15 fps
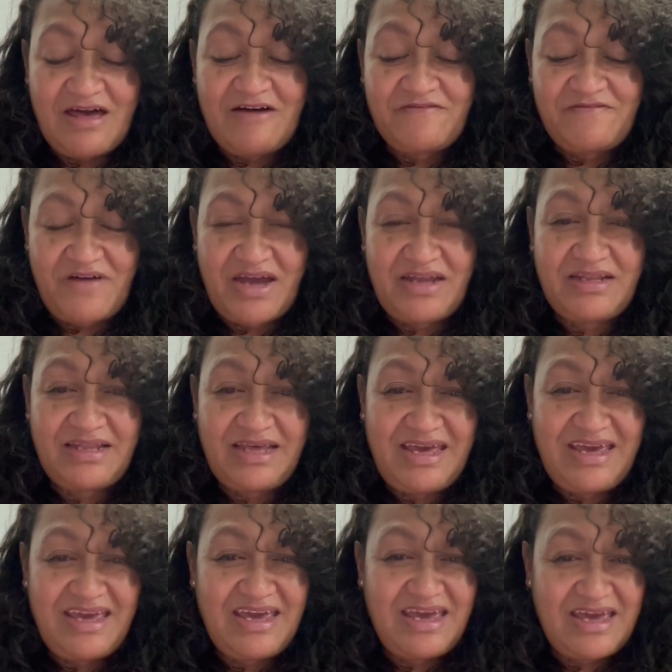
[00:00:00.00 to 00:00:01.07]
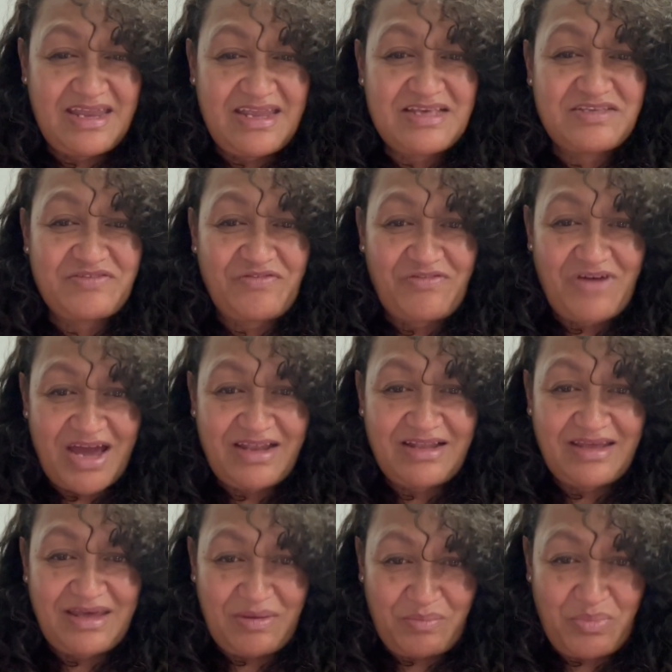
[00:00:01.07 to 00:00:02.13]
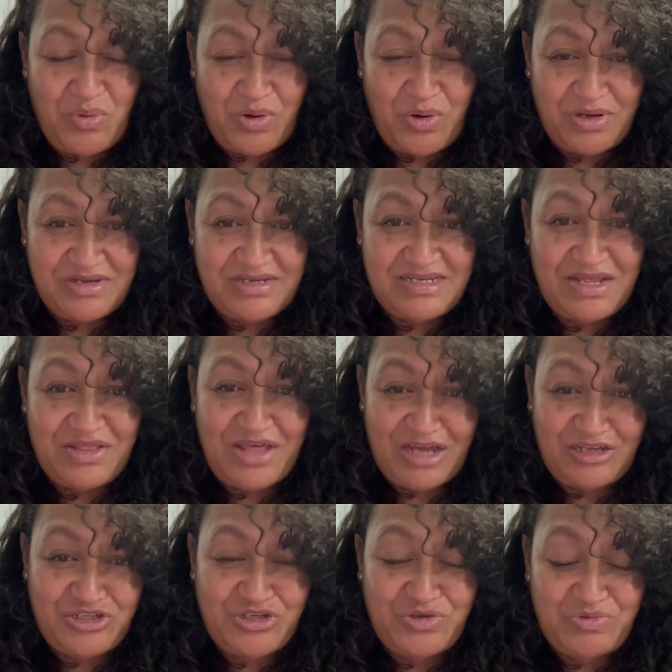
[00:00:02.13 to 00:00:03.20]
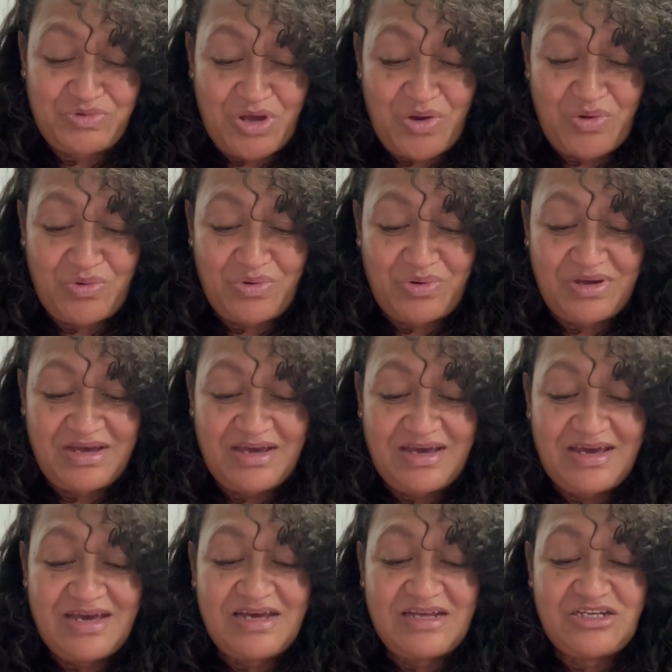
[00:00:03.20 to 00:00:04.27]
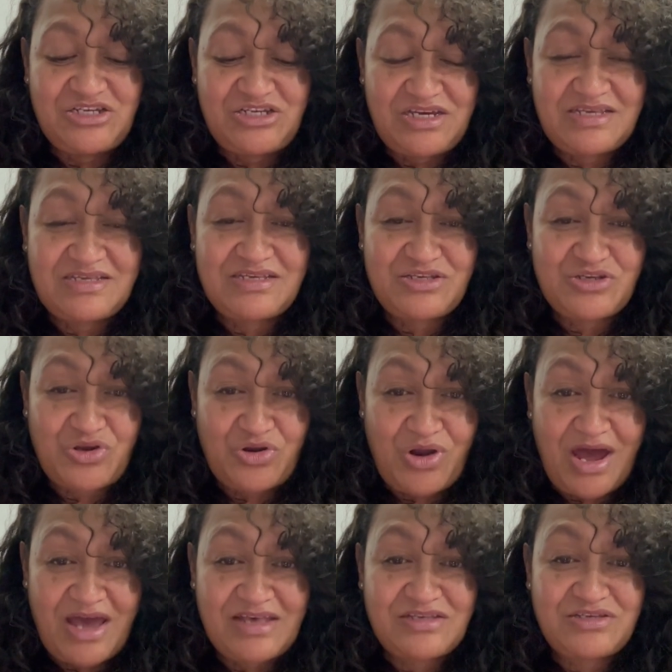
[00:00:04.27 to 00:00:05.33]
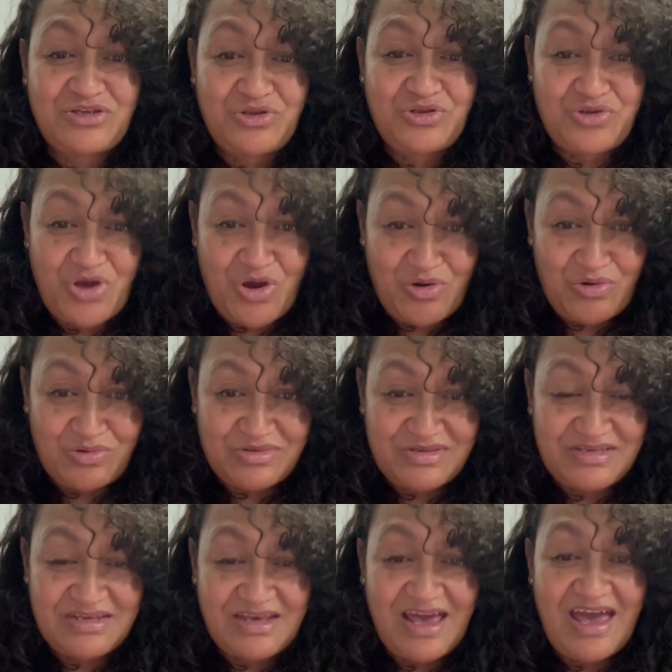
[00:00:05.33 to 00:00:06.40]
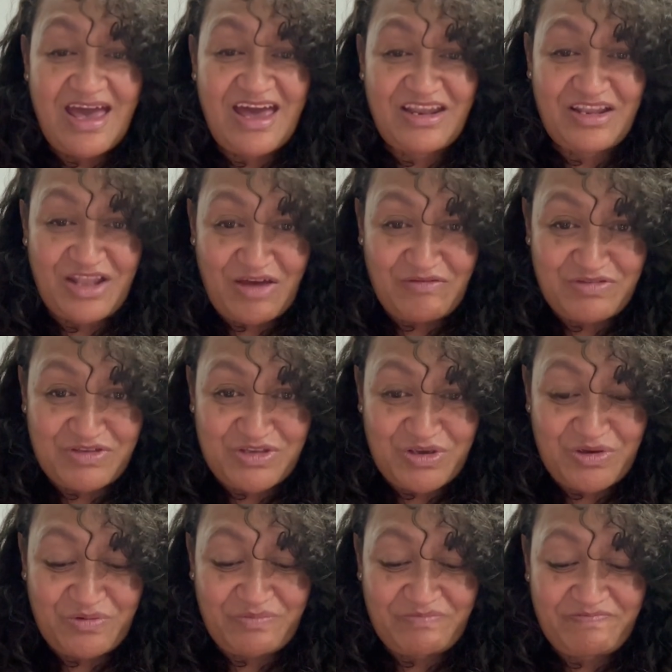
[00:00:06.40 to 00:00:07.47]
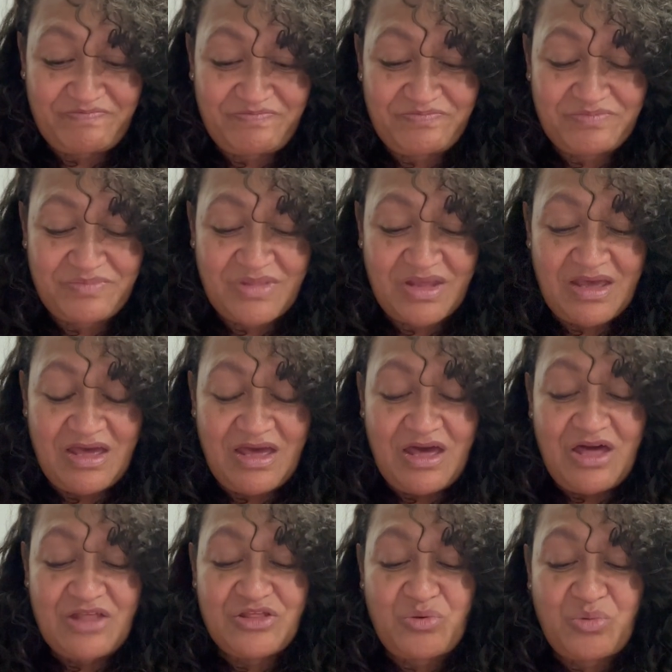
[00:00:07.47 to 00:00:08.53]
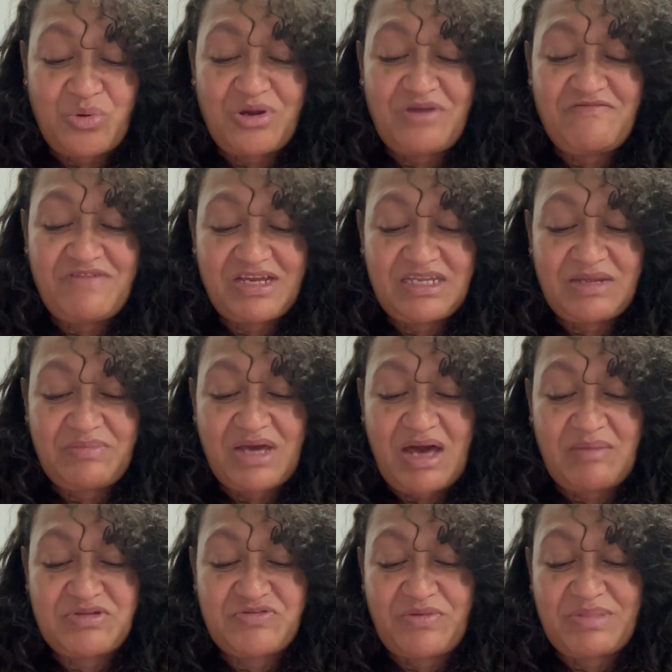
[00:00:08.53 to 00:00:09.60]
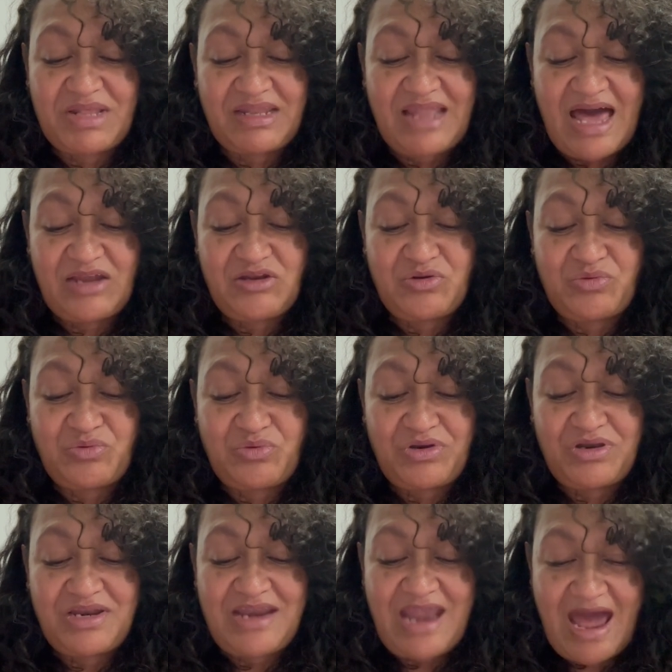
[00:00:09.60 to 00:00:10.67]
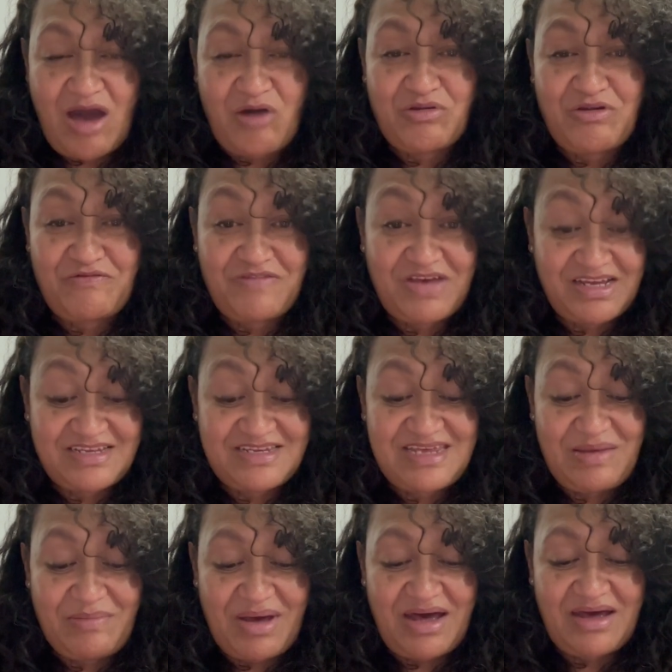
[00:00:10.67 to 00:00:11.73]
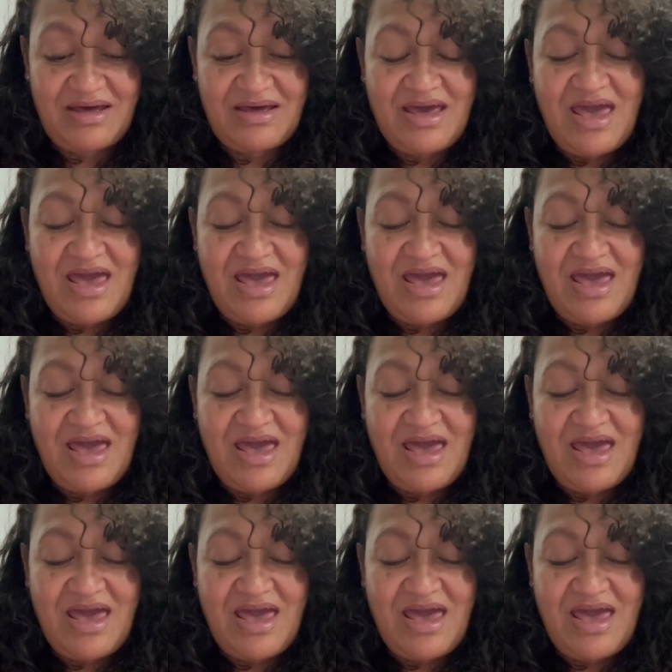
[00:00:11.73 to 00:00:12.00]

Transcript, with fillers: Finally, it is vitally important that you know Jesus Christ knows and loves you. The word victim comes from the Latin noun victima